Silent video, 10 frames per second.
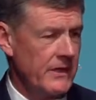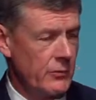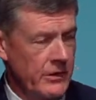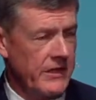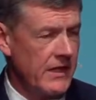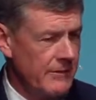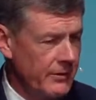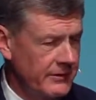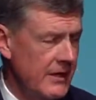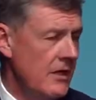They were
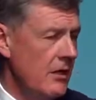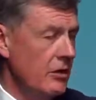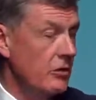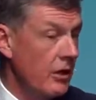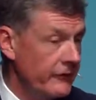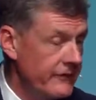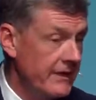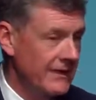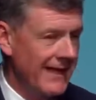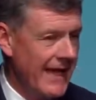cabled across the
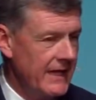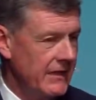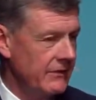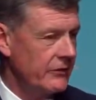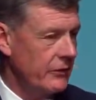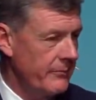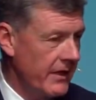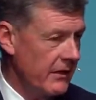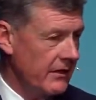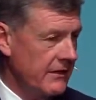Atlantic to
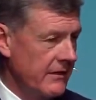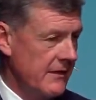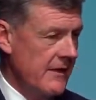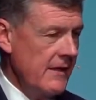America.